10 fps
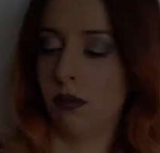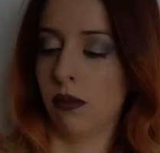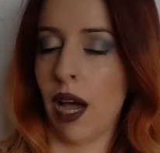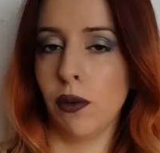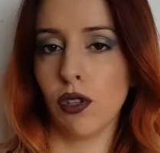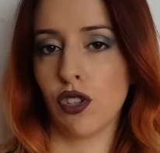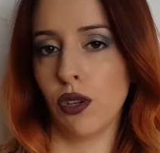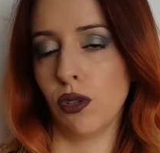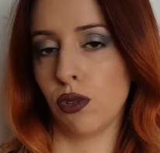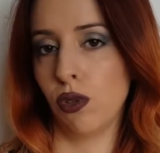I will show
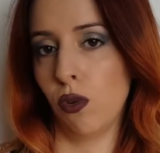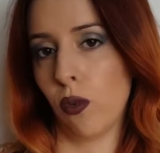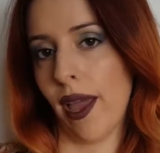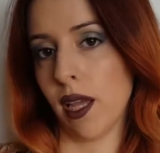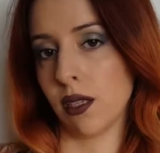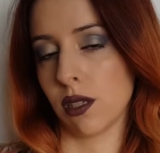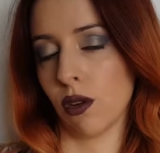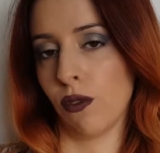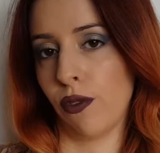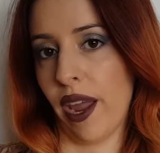you 2 ways
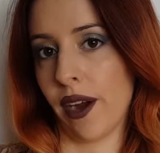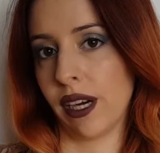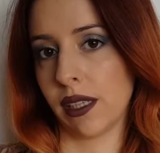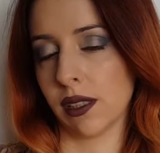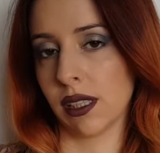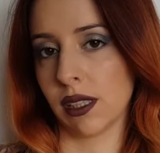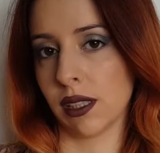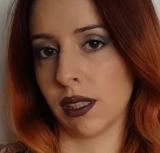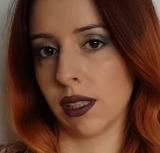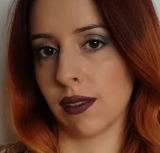of wearing this
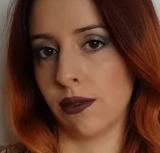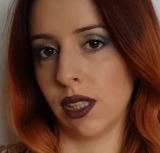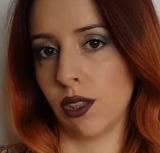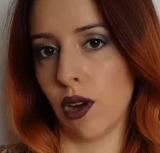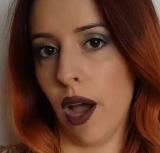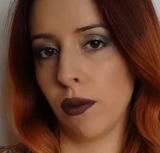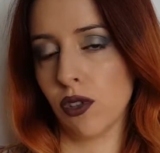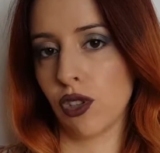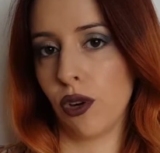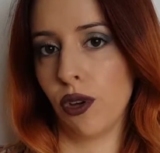in this video. I will
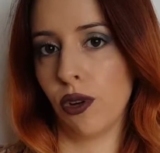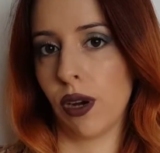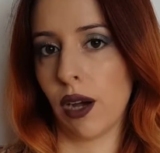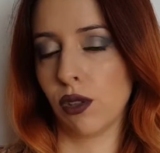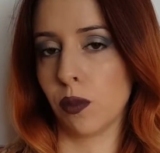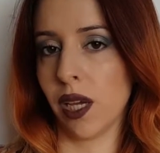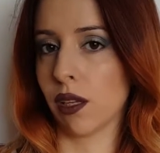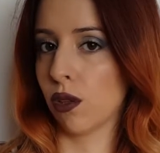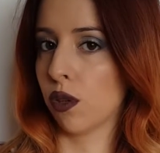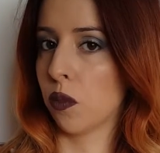show you how to make
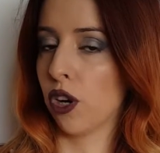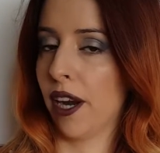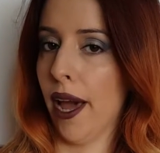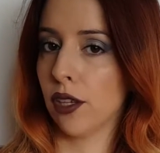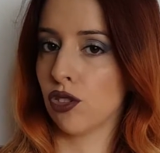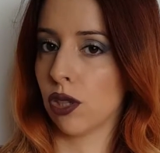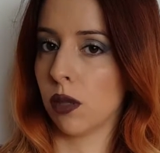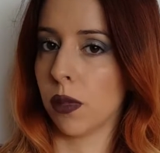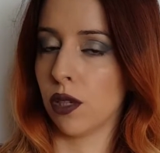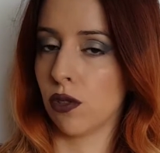it look more
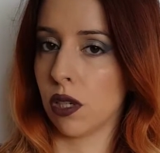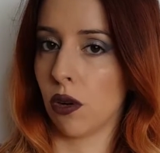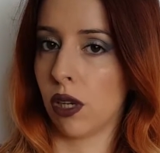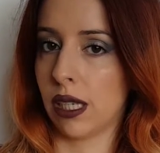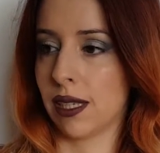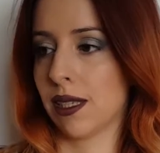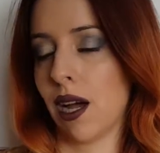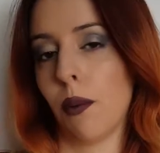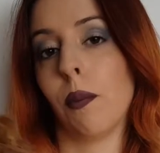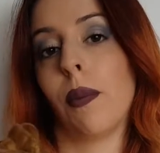natural by using only
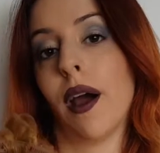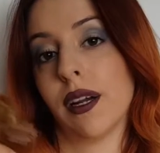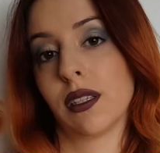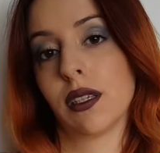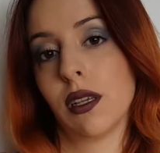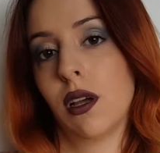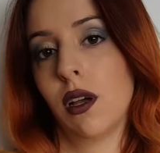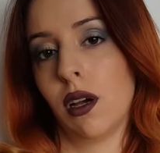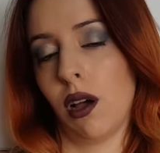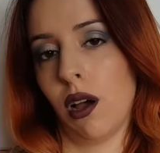some parts
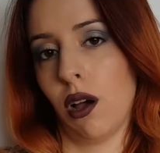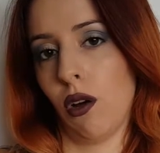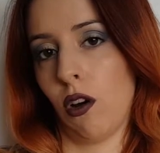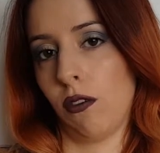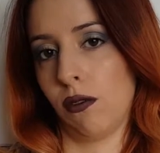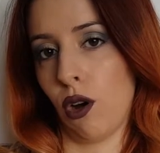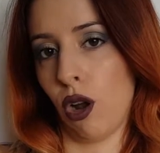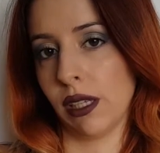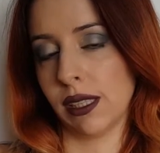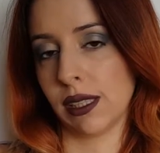of
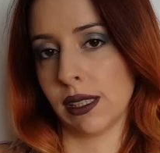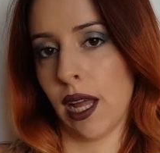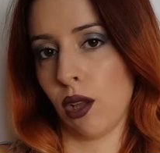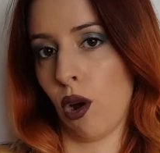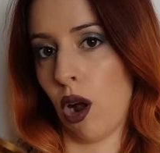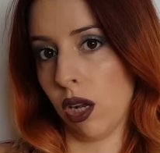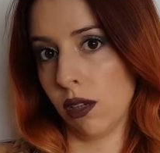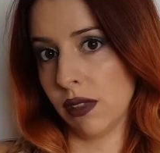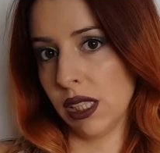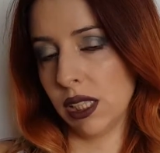all this, not
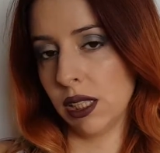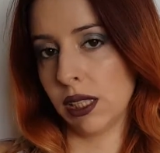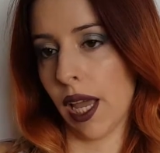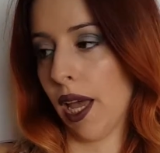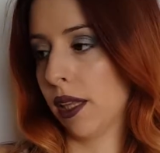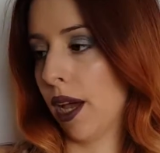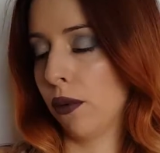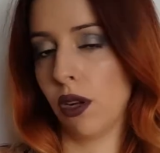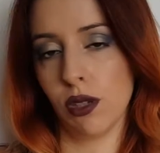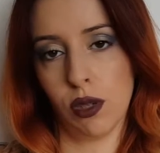all of this, and I
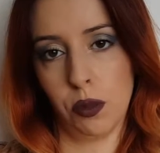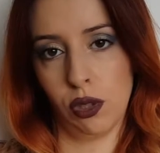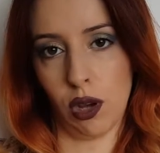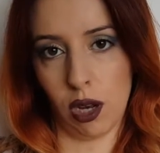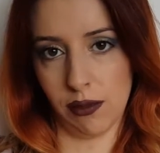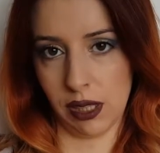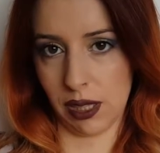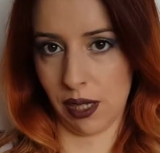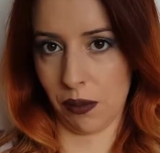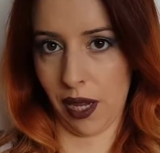will also put all of
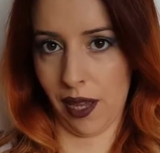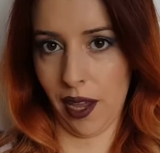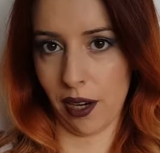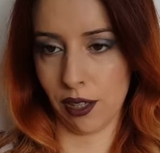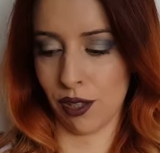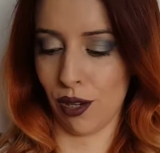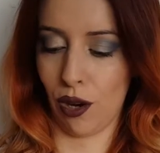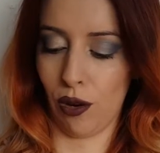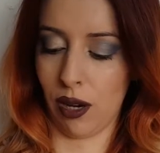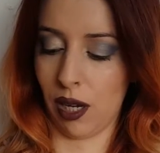this in my hair,
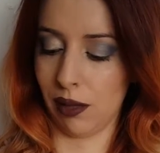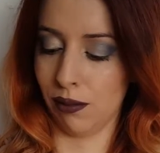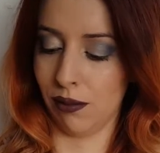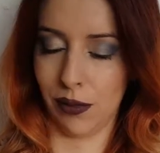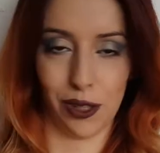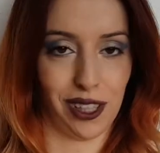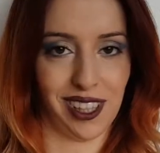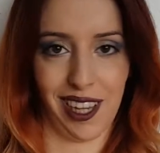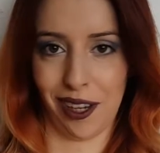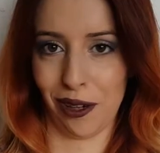so you can
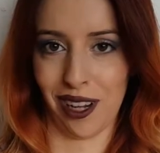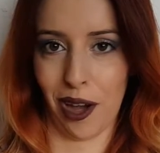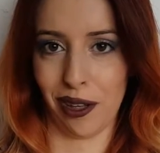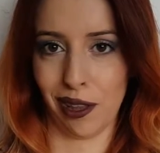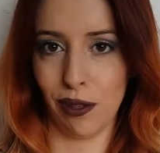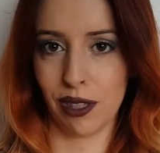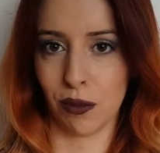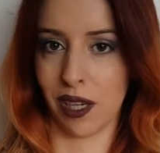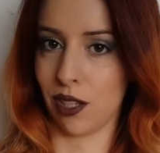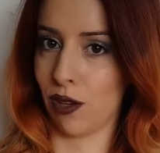take a look how it looks
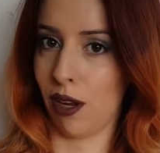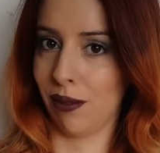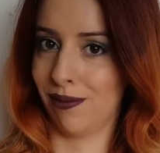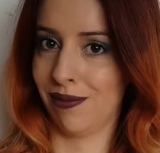when it's all